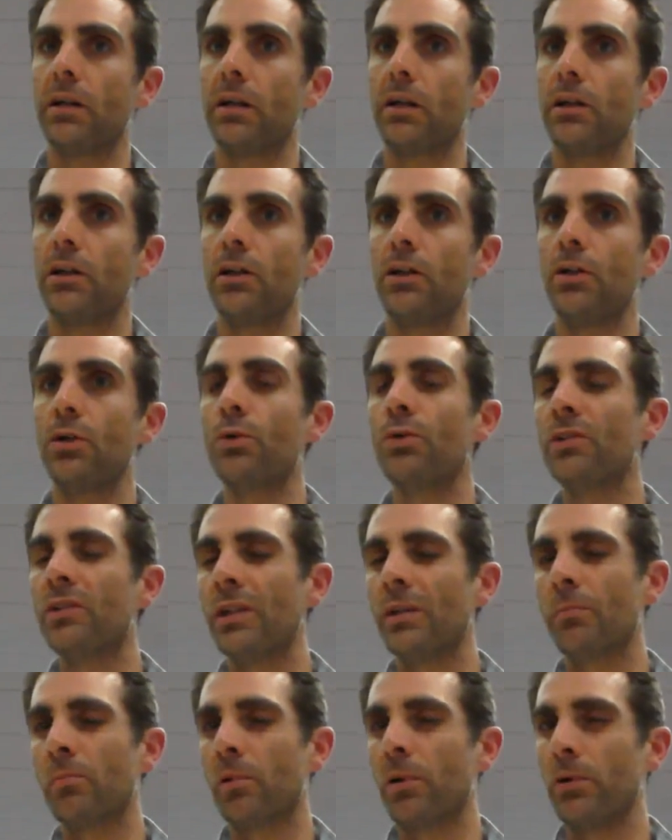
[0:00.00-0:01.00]

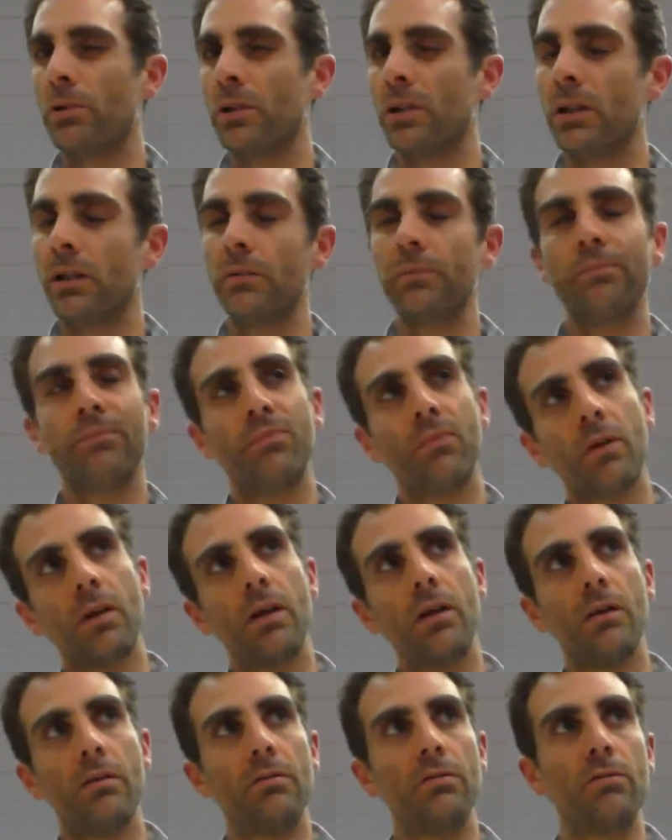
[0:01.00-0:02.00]
using protein,
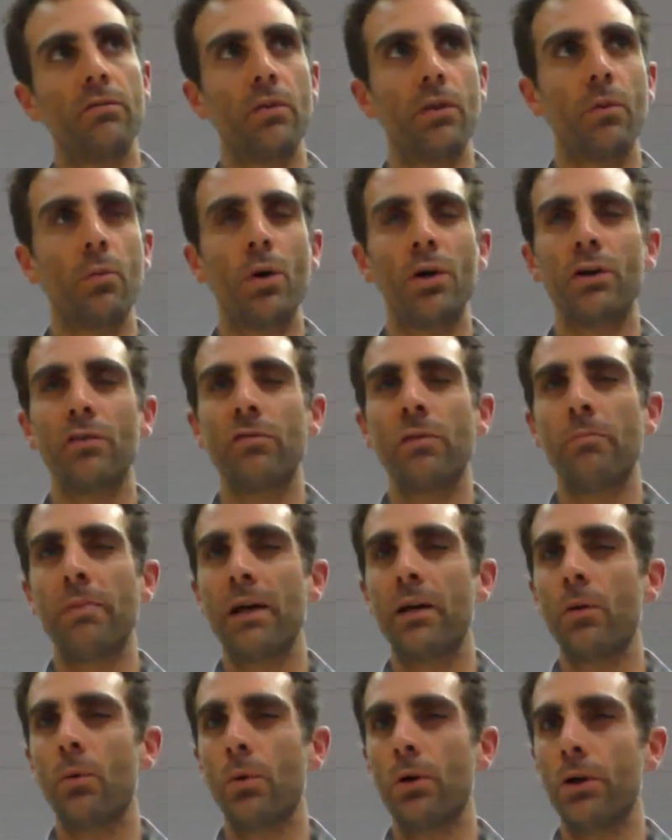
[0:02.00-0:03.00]
for the want of a
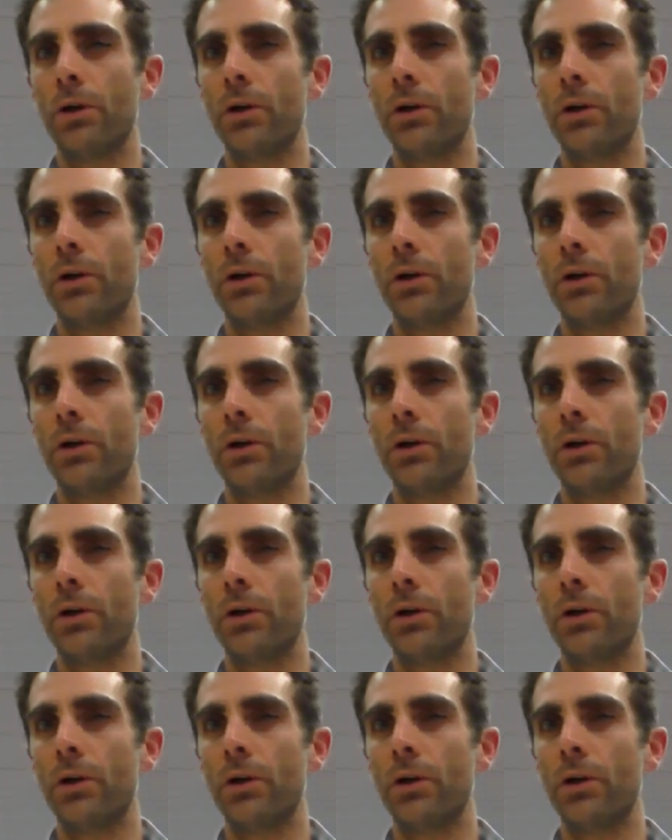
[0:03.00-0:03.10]
better word,